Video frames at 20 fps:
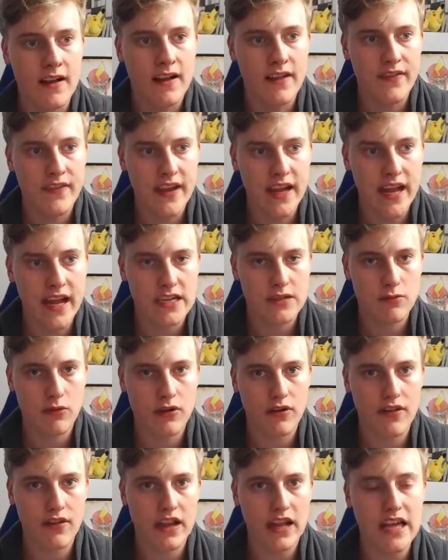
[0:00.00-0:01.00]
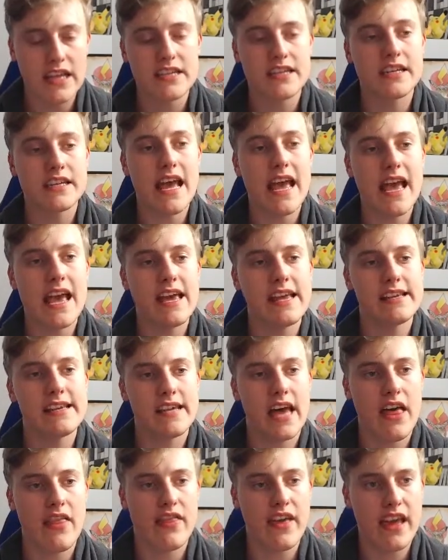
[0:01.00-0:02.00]
The next one on the list
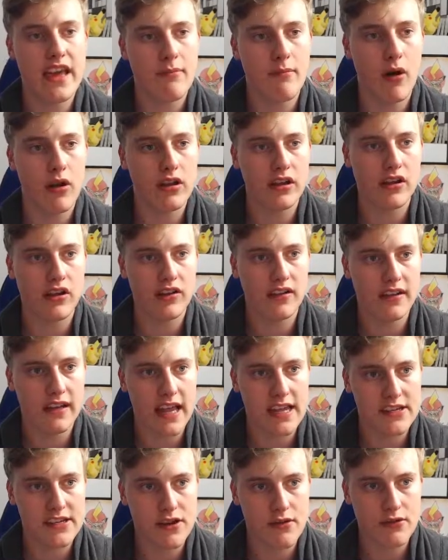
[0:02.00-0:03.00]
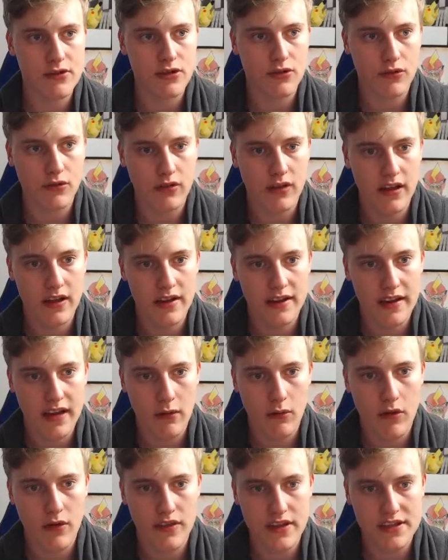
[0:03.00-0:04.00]
is the Polygon Lasso Tool.
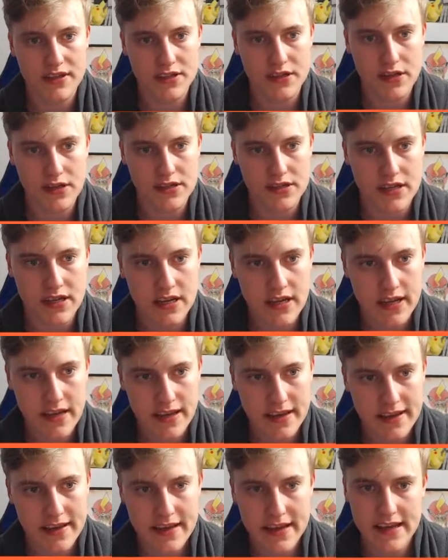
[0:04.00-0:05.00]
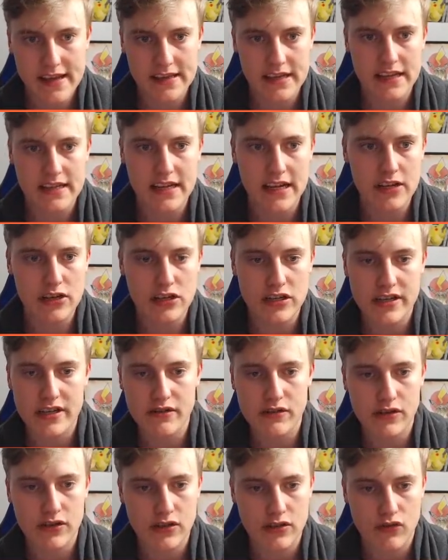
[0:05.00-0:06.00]
Now what this does is essentially
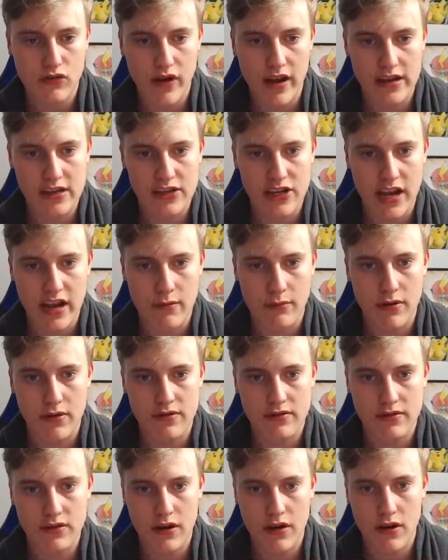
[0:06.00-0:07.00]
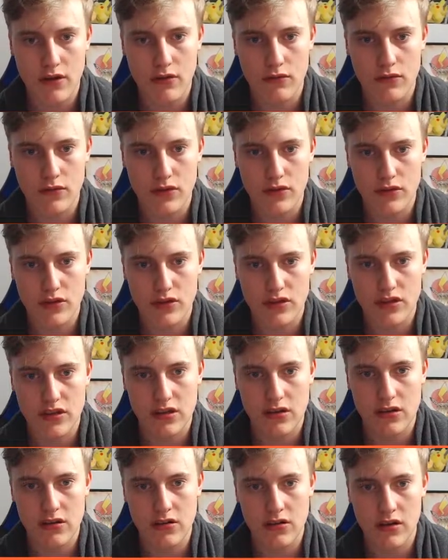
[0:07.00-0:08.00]
you can just create a shape. So you just
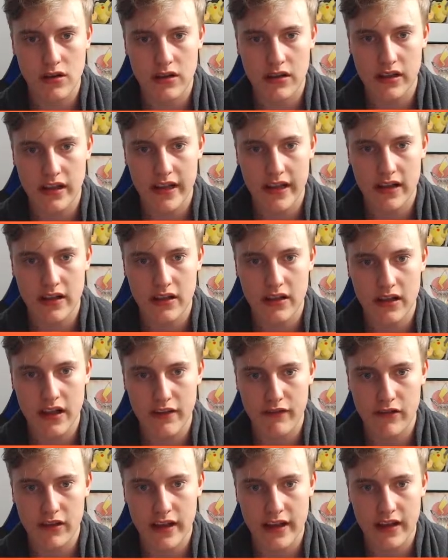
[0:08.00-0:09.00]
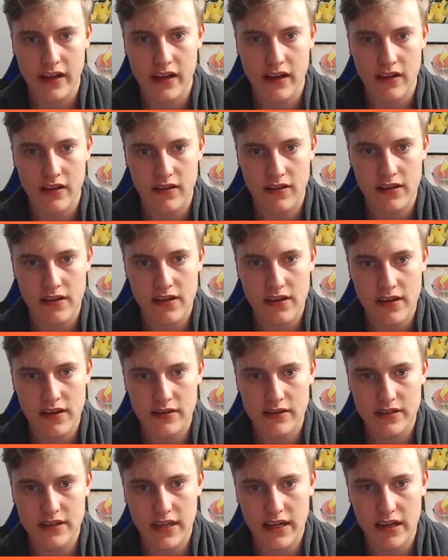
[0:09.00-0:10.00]
click, left click,
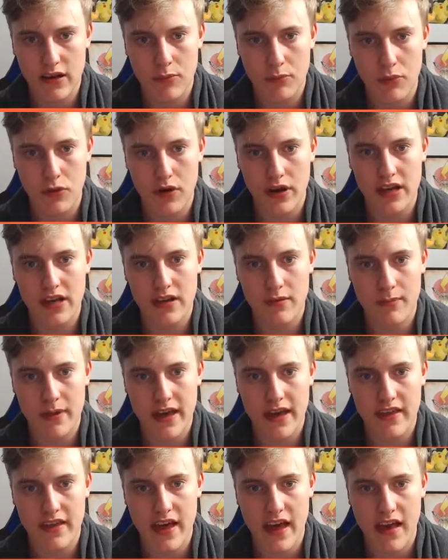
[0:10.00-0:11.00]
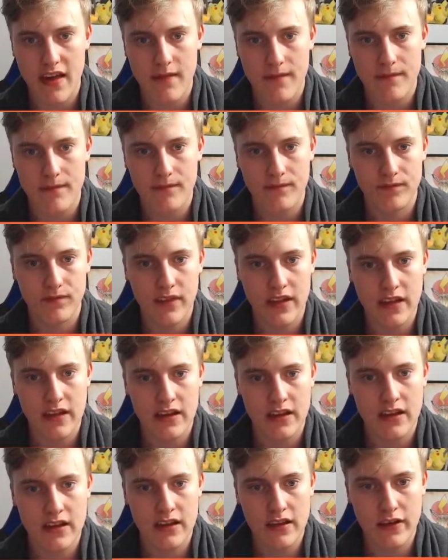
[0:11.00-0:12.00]
you'll see a little point appear there.
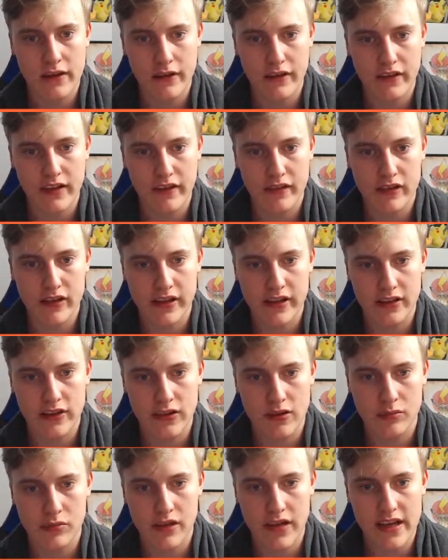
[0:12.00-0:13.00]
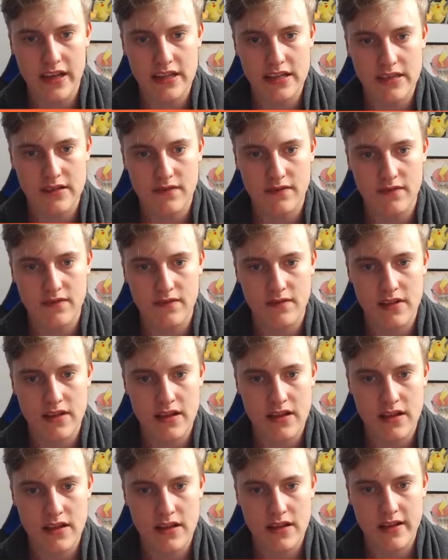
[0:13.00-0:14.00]
You can left click another place,
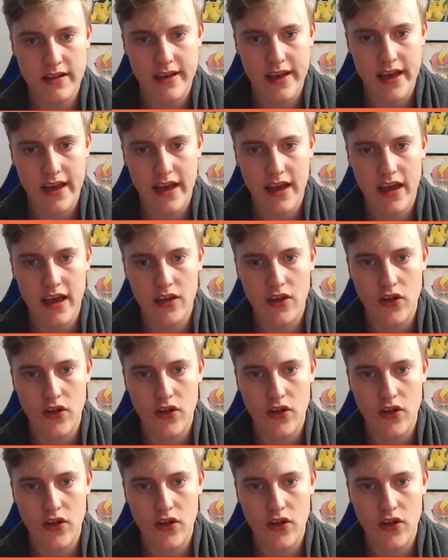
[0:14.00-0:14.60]
and